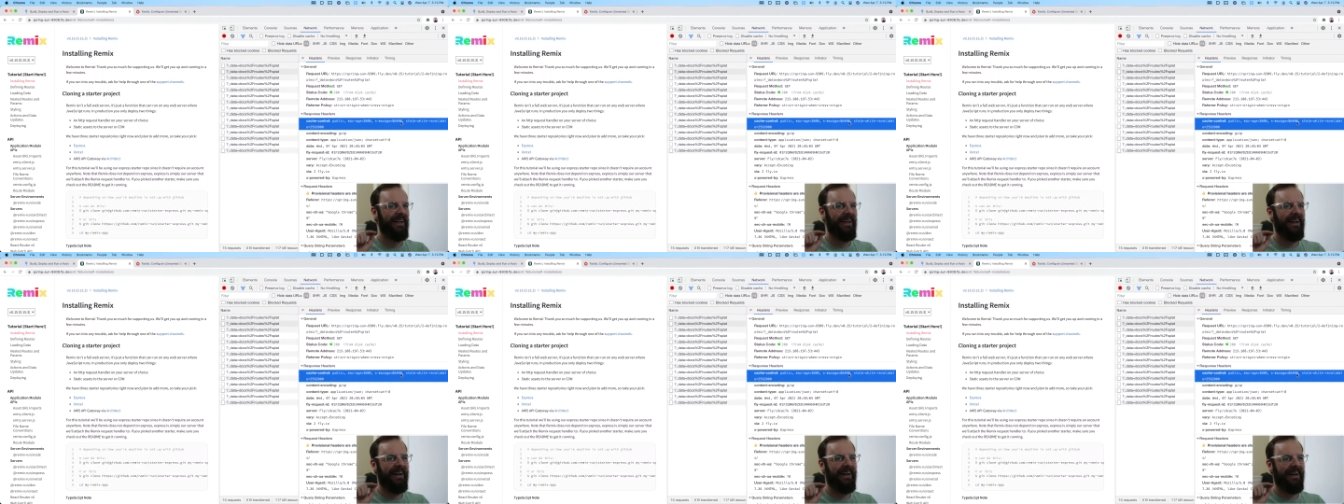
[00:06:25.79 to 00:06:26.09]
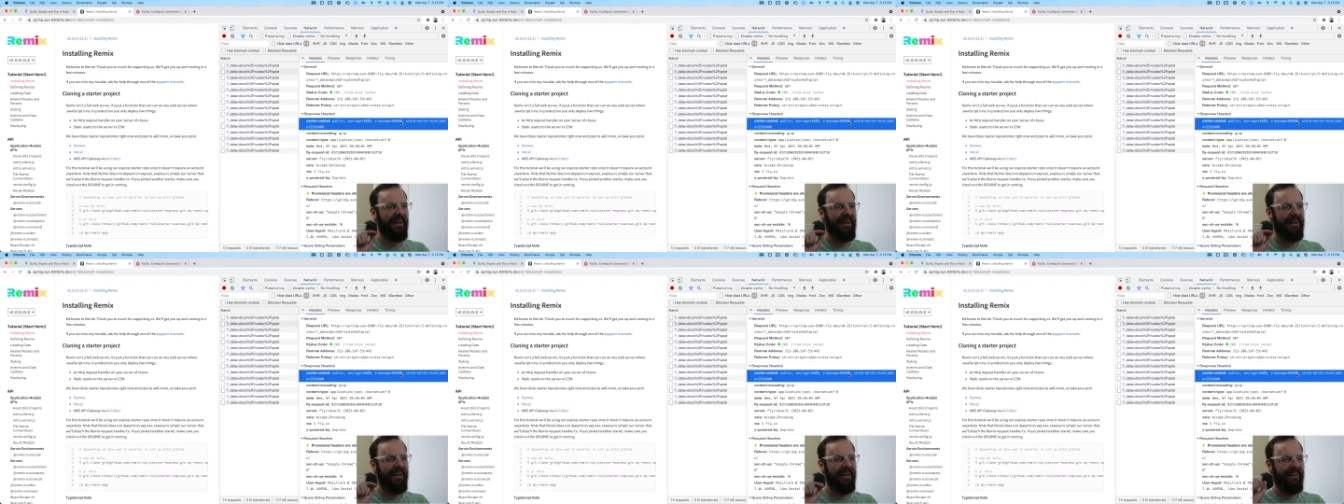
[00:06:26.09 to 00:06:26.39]

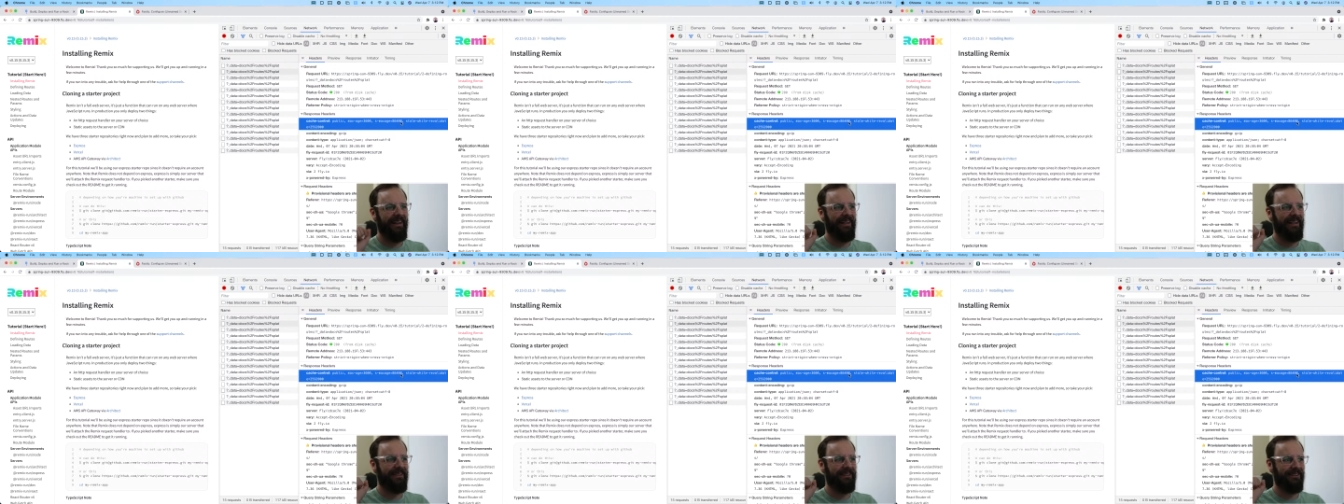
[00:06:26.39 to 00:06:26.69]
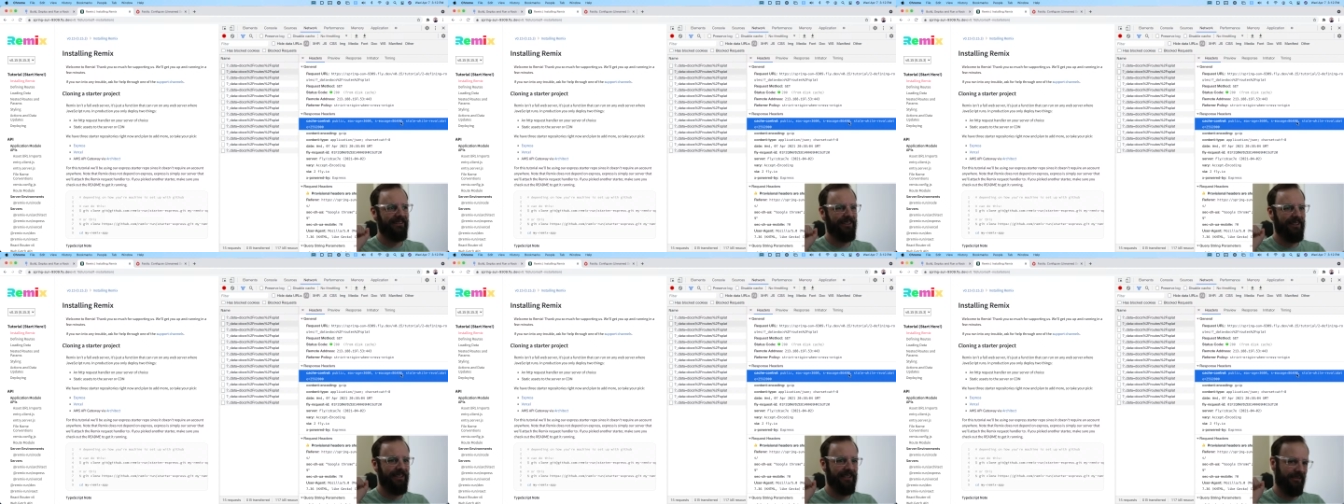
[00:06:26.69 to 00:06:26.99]

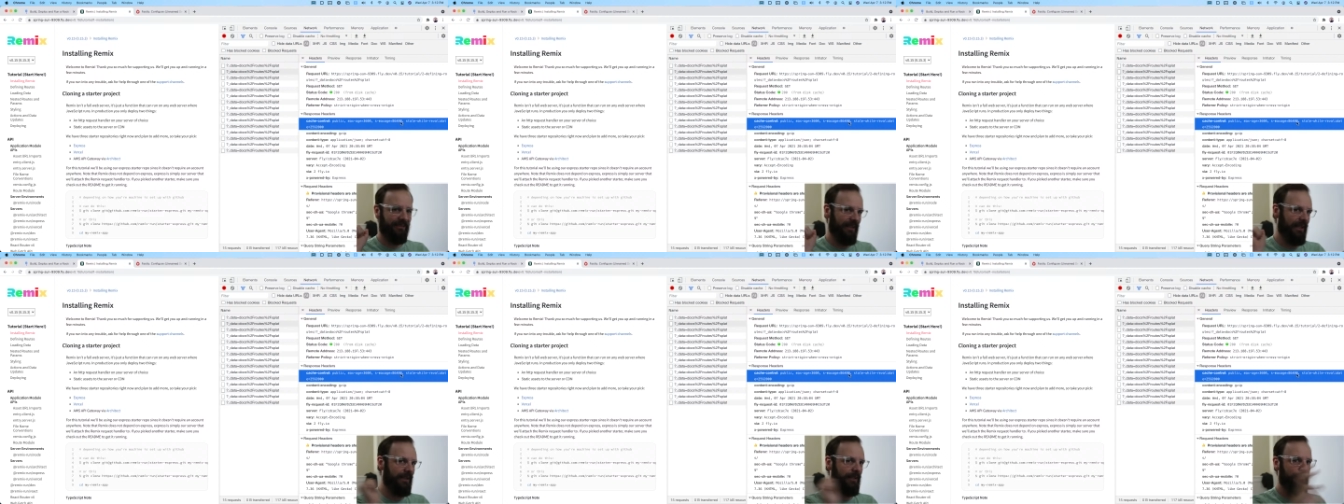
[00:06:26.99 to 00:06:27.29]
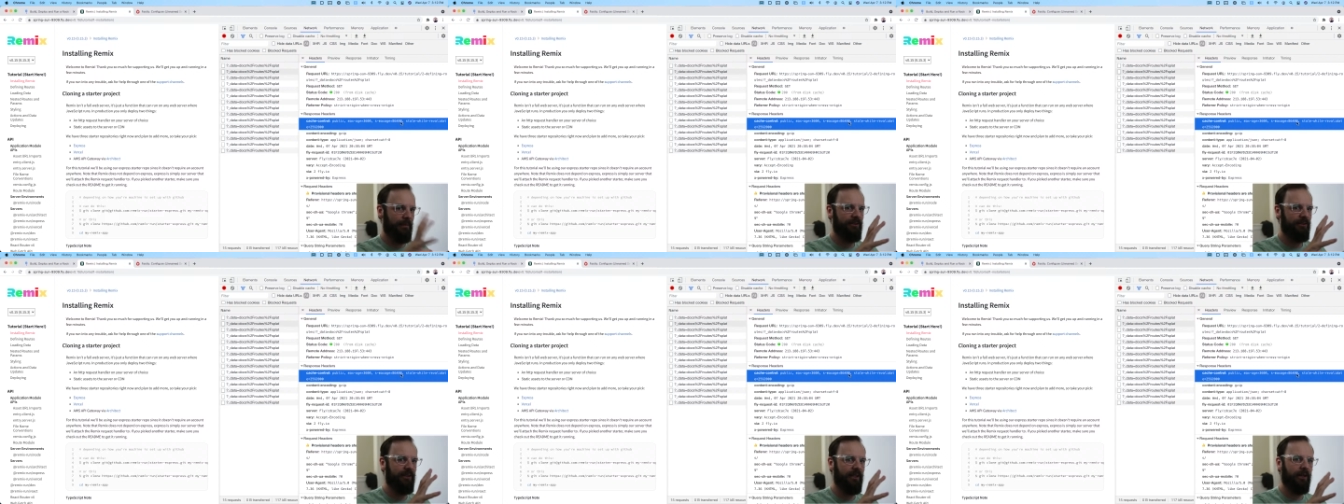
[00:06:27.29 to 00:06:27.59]
it's going to send in
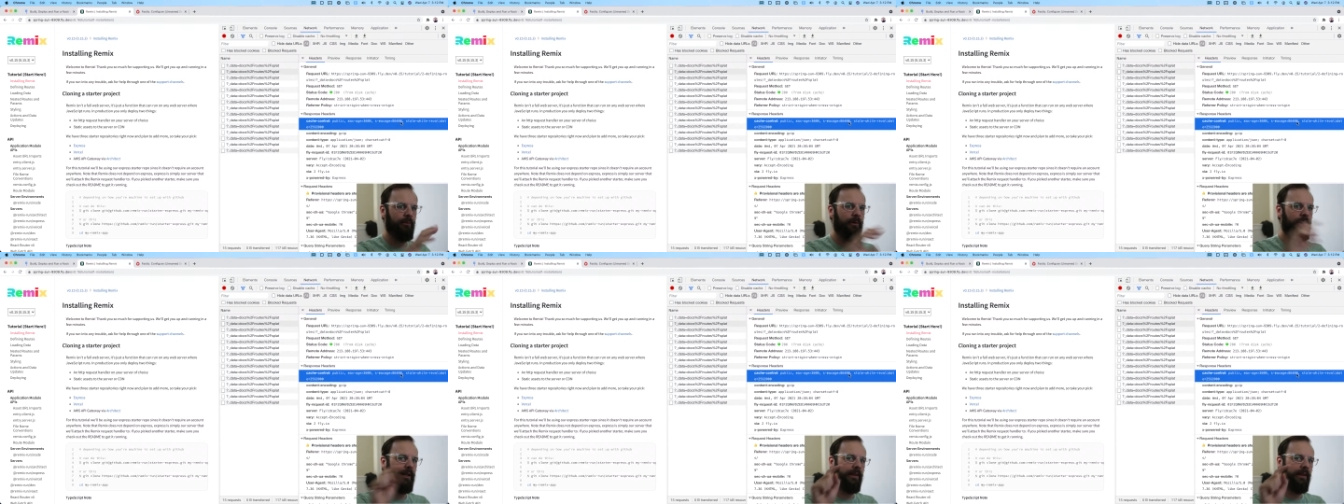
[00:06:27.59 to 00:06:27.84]
the stale one,